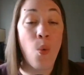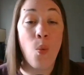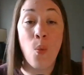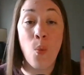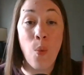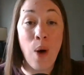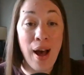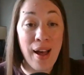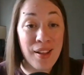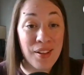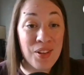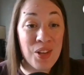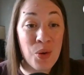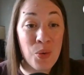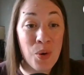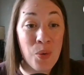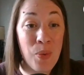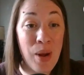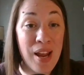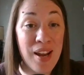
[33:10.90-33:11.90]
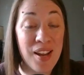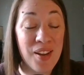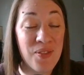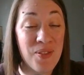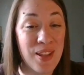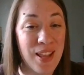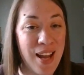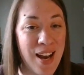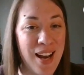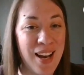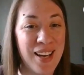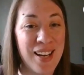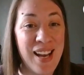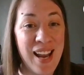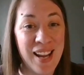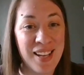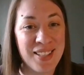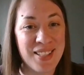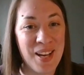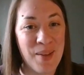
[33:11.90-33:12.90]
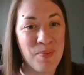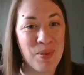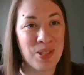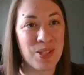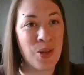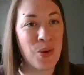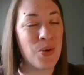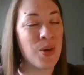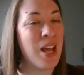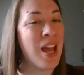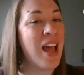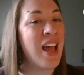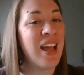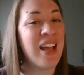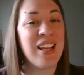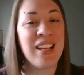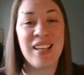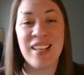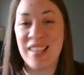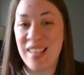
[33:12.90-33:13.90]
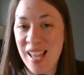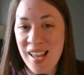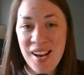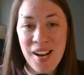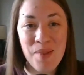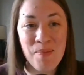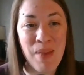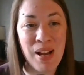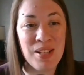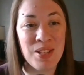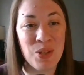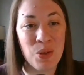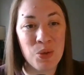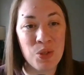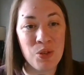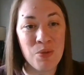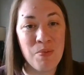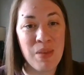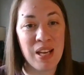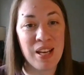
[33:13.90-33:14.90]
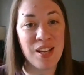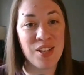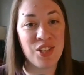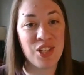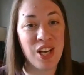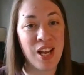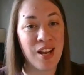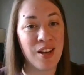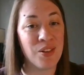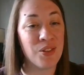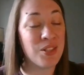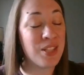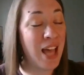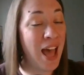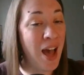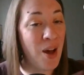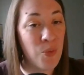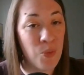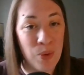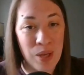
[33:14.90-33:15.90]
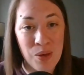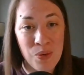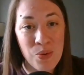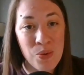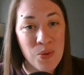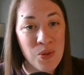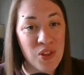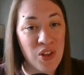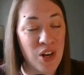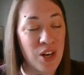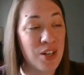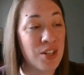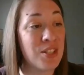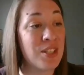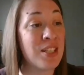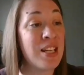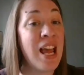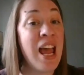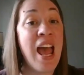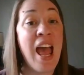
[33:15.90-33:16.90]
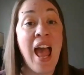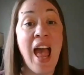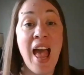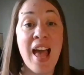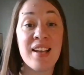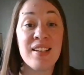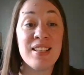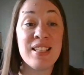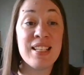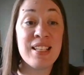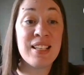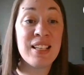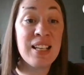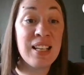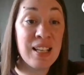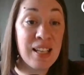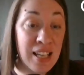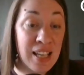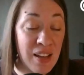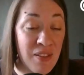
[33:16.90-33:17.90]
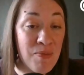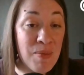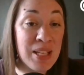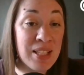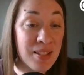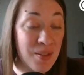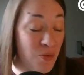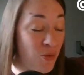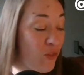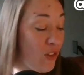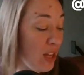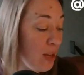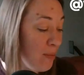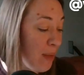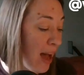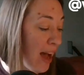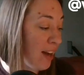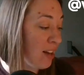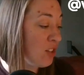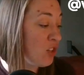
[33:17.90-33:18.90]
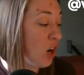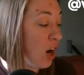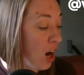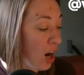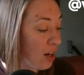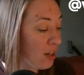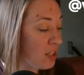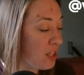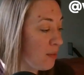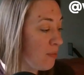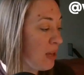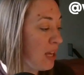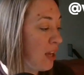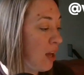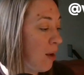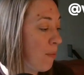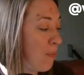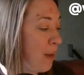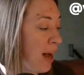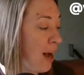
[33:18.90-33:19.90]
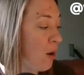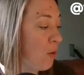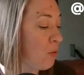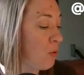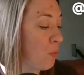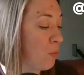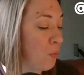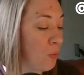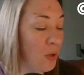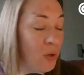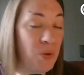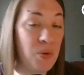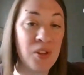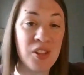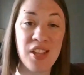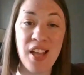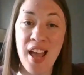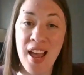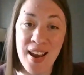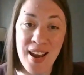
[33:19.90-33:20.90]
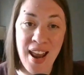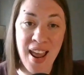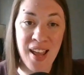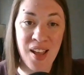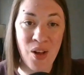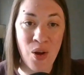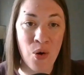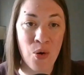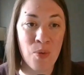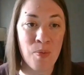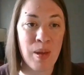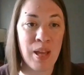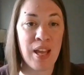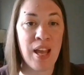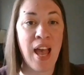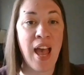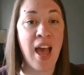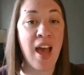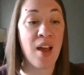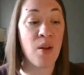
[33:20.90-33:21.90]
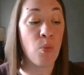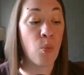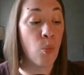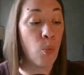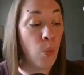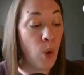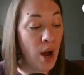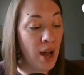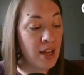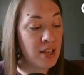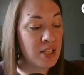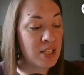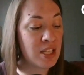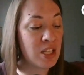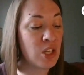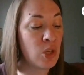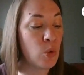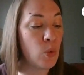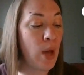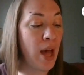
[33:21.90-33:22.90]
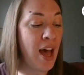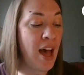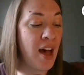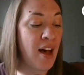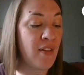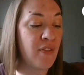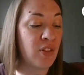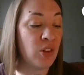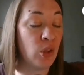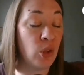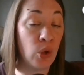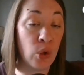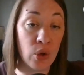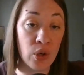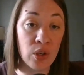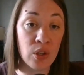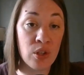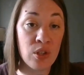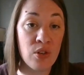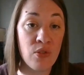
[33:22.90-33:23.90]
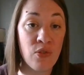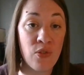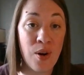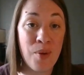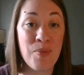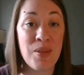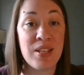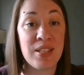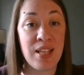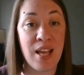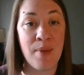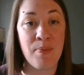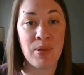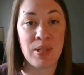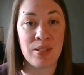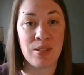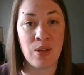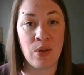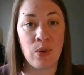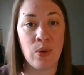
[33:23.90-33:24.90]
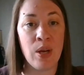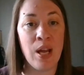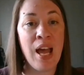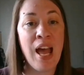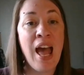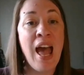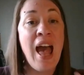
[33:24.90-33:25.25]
While you are waiting for that next episode, get on my social media channels at We Who Thirst and give me some feedback. Talk to me about Ruth and Naomi and what you have learned from this episode.